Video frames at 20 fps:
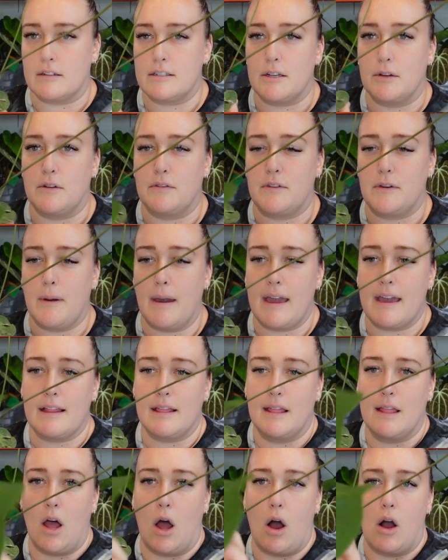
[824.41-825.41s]
So if you hate
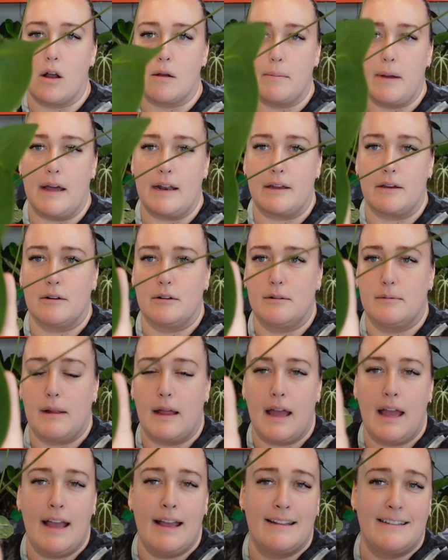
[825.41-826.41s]
long petiole
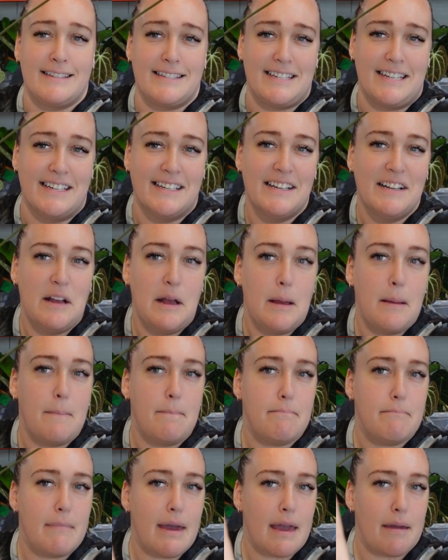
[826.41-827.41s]
plants,
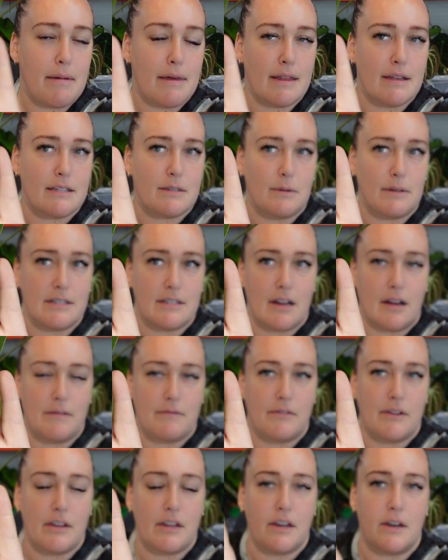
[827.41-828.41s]
maybe this one's not
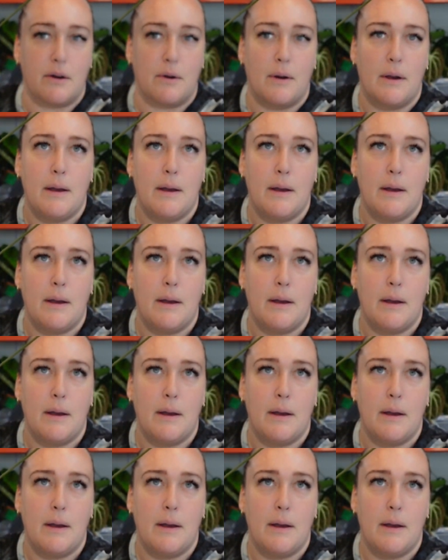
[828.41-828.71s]
for you.